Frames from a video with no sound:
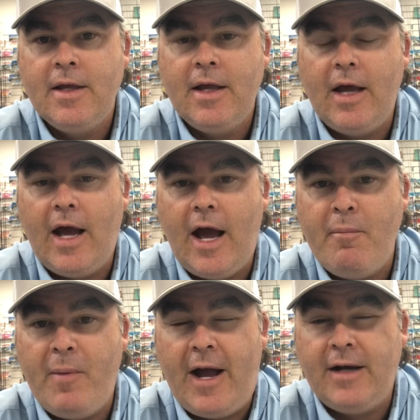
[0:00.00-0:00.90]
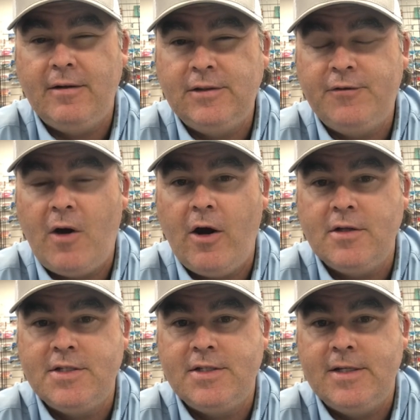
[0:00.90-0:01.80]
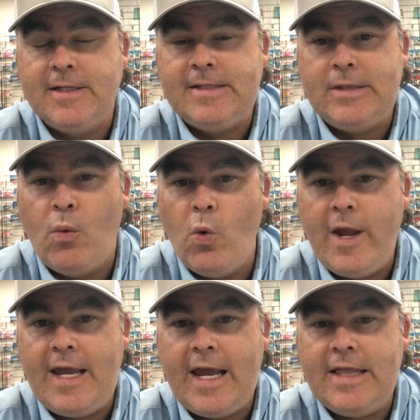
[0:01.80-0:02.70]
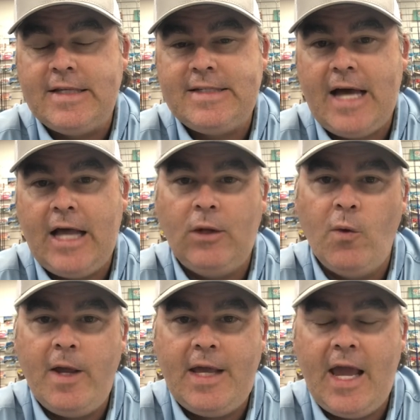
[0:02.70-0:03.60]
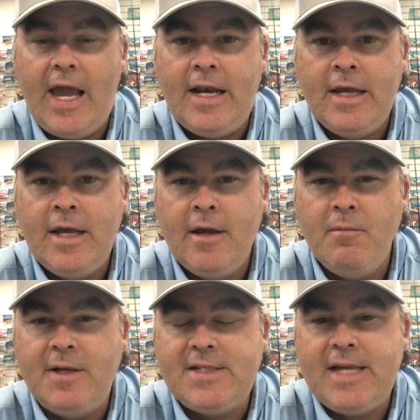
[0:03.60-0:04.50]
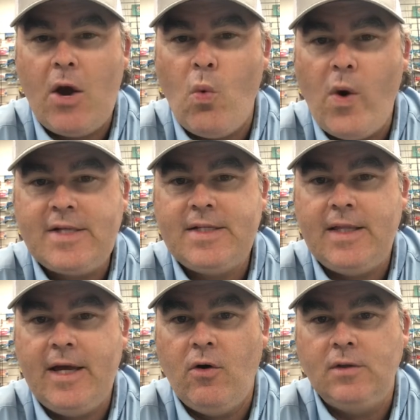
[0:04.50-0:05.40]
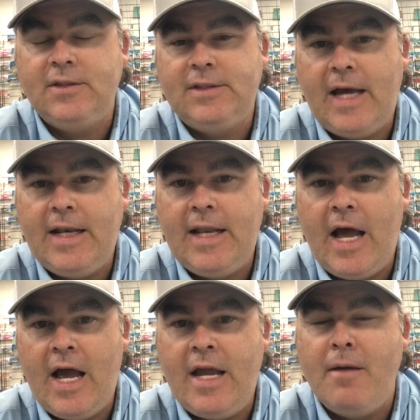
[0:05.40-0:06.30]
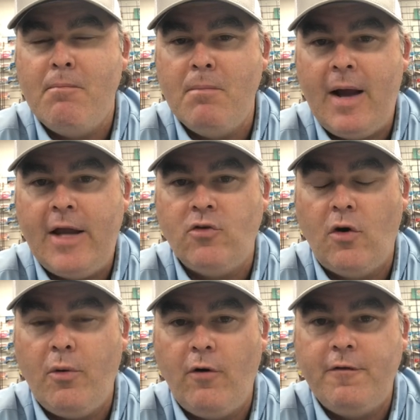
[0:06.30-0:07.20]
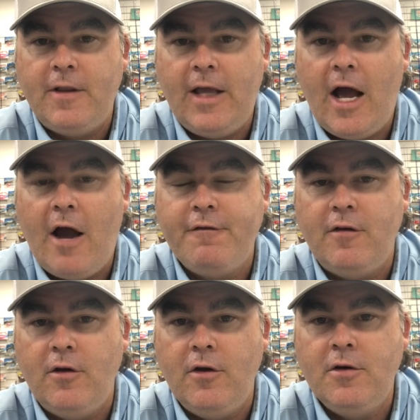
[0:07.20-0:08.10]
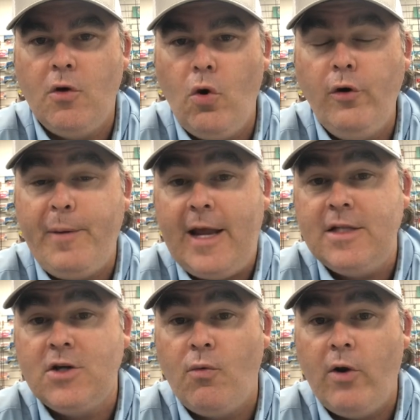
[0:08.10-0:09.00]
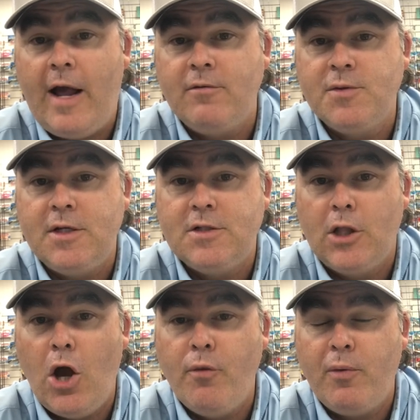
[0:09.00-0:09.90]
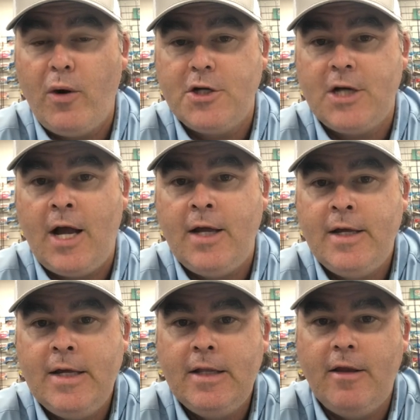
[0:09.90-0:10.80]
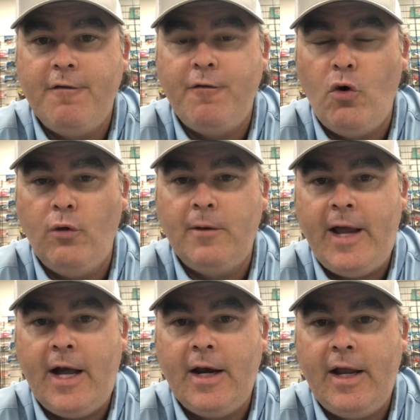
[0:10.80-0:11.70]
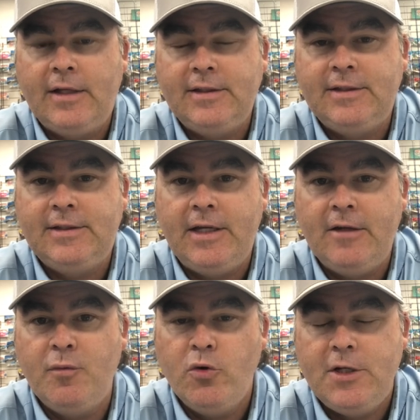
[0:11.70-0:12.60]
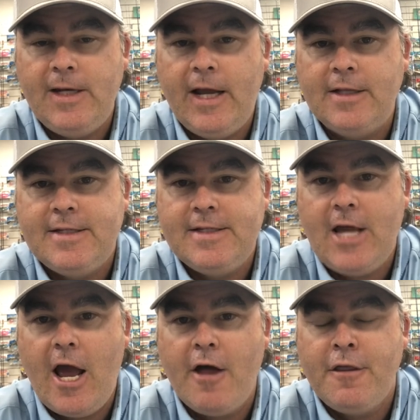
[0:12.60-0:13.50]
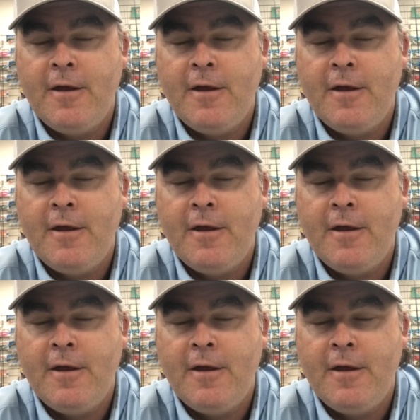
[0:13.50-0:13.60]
but as far as the weekend, the start of the weekend, a bit of sou'wester there on Saturday. It may drop off in the afternoon. All depends on what happens with this low pressure that formed out to sea. It's pushing down south.